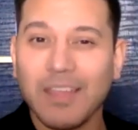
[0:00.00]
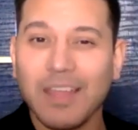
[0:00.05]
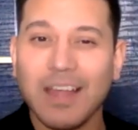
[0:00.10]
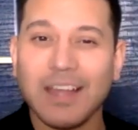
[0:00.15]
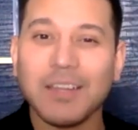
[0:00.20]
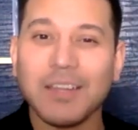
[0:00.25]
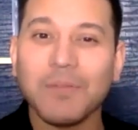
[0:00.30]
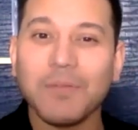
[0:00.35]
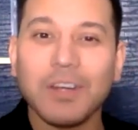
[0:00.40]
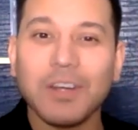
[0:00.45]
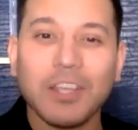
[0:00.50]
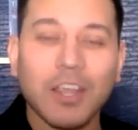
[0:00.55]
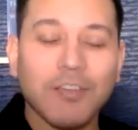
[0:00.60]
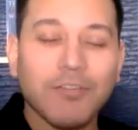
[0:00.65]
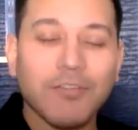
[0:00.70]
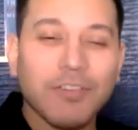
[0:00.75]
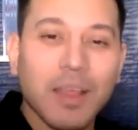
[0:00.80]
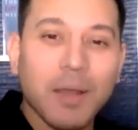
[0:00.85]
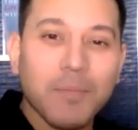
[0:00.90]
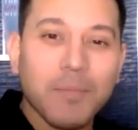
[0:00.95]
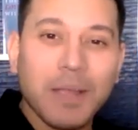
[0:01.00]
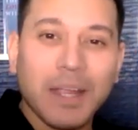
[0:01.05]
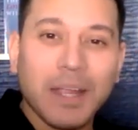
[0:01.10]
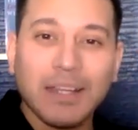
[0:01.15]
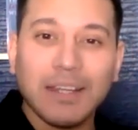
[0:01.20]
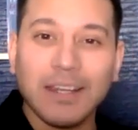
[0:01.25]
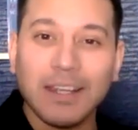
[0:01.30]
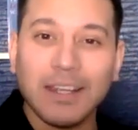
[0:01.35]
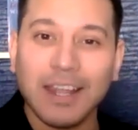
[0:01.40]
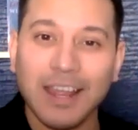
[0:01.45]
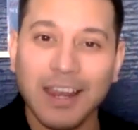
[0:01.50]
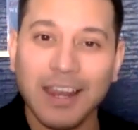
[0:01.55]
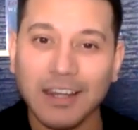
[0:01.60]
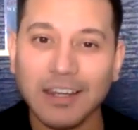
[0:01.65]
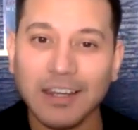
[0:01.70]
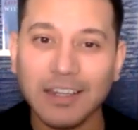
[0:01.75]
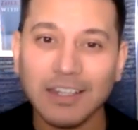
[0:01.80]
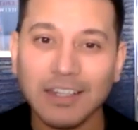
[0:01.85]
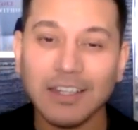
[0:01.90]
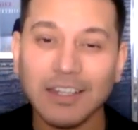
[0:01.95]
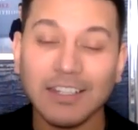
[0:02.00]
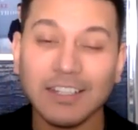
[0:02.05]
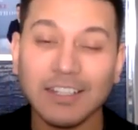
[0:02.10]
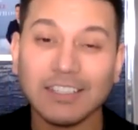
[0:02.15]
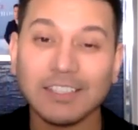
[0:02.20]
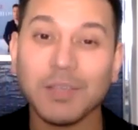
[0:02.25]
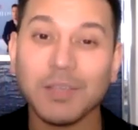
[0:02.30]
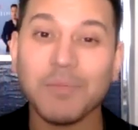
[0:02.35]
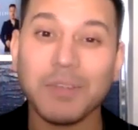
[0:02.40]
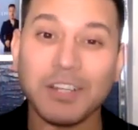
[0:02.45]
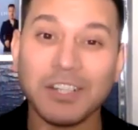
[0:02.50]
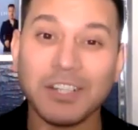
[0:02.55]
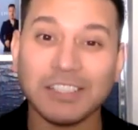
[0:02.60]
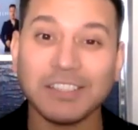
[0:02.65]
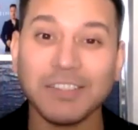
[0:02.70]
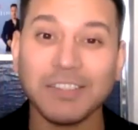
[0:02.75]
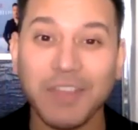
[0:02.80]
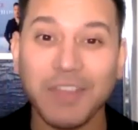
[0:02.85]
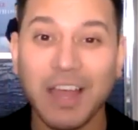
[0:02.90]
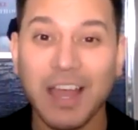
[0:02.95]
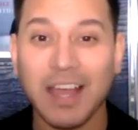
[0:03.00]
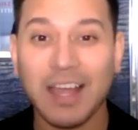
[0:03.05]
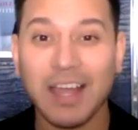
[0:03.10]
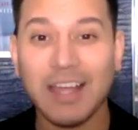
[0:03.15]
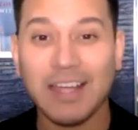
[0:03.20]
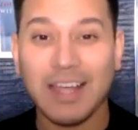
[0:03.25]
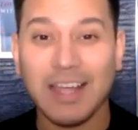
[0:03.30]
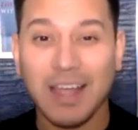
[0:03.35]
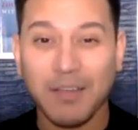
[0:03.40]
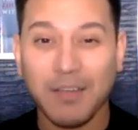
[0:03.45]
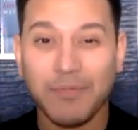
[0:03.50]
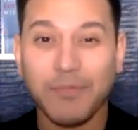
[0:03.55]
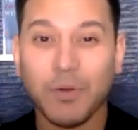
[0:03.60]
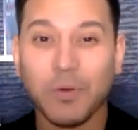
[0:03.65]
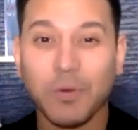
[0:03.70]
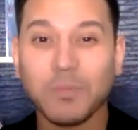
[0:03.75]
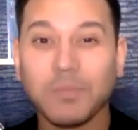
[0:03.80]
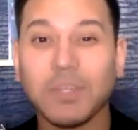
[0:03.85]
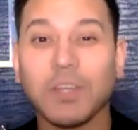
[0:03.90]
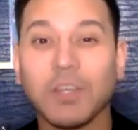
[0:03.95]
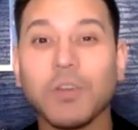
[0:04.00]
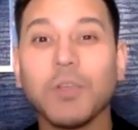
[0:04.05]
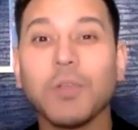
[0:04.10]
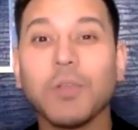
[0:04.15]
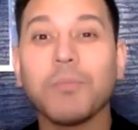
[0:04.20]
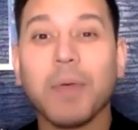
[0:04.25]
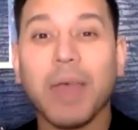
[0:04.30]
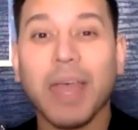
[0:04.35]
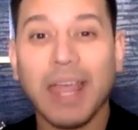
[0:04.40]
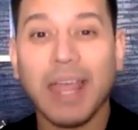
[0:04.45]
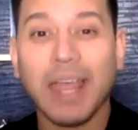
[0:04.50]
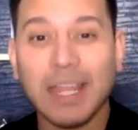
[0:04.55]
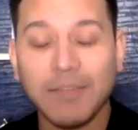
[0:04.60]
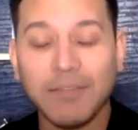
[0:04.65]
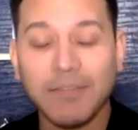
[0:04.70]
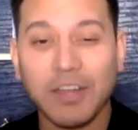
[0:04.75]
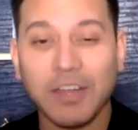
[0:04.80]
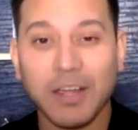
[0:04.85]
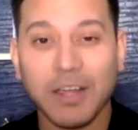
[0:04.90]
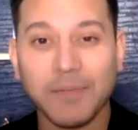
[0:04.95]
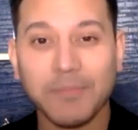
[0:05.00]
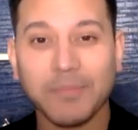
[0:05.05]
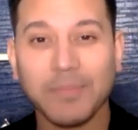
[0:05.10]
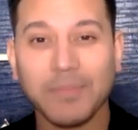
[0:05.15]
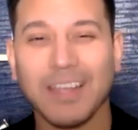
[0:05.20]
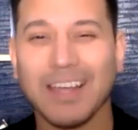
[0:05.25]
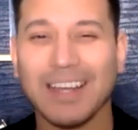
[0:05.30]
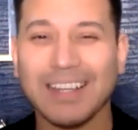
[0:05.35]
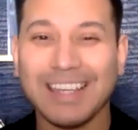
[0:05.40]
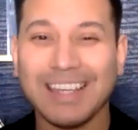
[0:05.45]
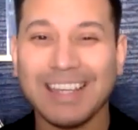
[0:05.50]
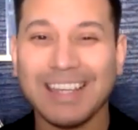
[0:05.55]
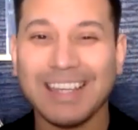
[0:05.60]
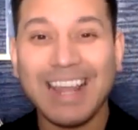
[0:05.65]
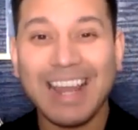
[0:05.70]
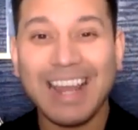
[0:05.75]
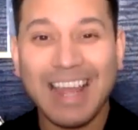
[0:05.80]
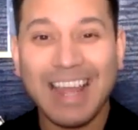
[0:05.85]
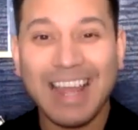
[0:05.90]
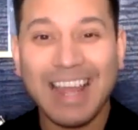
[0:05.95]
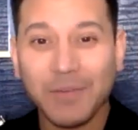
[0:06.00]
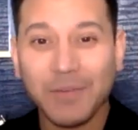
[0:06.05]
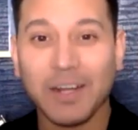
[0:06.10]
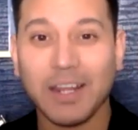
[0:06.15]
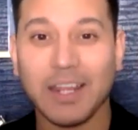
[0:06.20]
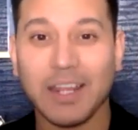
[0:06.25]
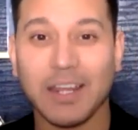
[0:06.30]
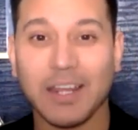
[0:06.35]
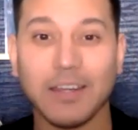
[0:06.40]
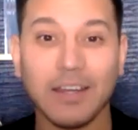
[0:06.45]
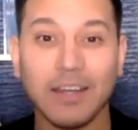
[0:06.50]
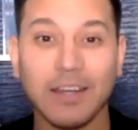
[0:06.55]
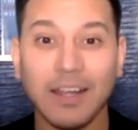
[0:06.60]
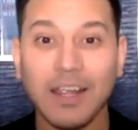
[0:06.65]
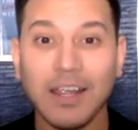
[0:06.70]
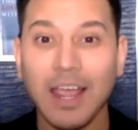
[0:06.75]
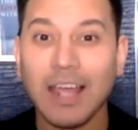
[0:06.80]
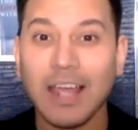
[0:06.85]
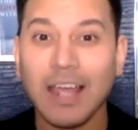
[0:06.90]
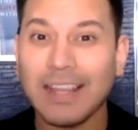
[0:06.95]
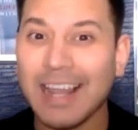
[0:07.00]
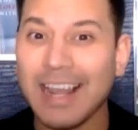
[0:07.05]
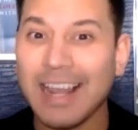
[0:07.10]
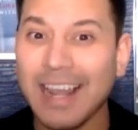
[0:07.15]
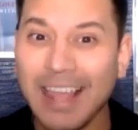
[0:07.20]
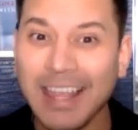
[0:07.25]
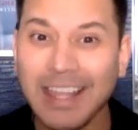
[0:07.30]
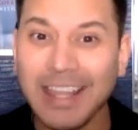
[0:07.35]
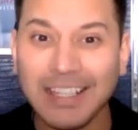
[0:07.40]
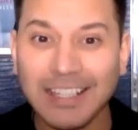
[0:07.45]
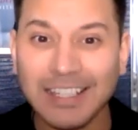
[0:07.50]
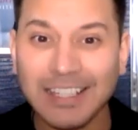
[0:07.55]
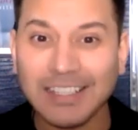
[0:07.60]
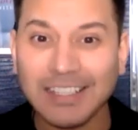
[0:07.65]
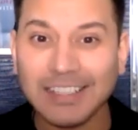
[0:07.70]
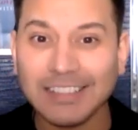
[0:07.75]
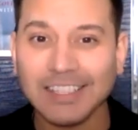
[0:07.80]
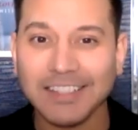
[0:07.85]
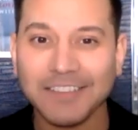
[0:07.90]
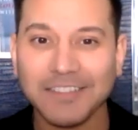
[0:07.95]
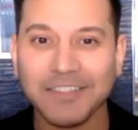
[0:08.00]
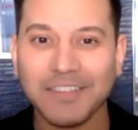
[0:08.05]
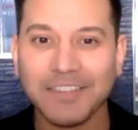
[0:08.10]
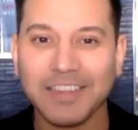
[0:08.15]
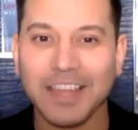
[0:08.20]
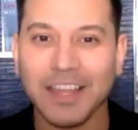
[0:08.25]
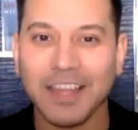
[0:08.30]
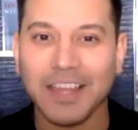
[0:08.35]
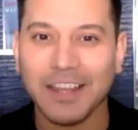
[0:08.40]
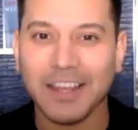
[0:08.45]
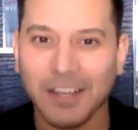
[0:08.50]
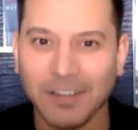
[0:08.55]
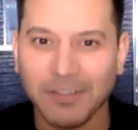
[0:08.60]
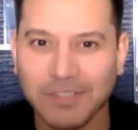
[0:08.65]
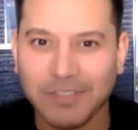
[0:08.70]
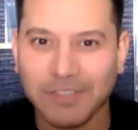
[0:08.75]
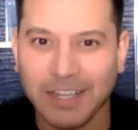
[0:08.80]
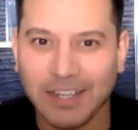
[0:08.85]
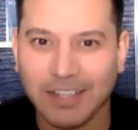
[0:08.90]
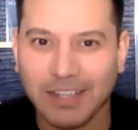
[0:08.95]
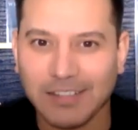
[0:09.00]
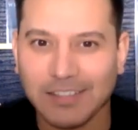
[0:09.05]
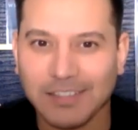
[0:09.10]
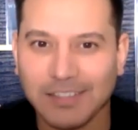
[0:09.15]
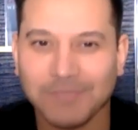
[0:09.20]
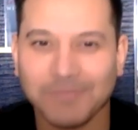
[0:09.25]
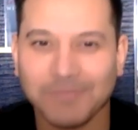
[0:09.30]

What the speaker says: I didn't want to go through that pain again. So because of that, I formed a new behavior. I didn't let anyone in. And the ladies, they loved it.